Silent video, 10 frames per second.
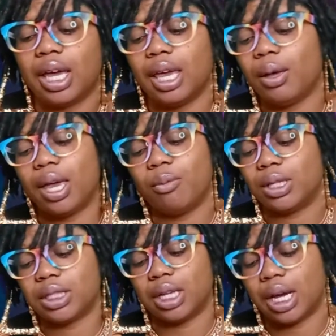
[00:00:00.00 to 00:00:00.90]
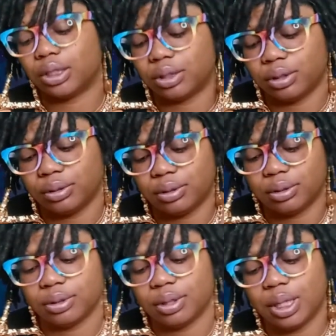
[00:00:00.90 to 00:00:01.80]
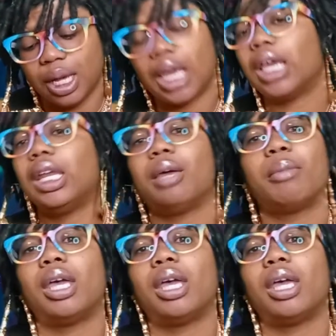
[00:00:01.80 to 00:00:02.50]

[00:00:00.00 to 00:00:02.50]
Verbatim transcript: It, it wasn't logical. It didn't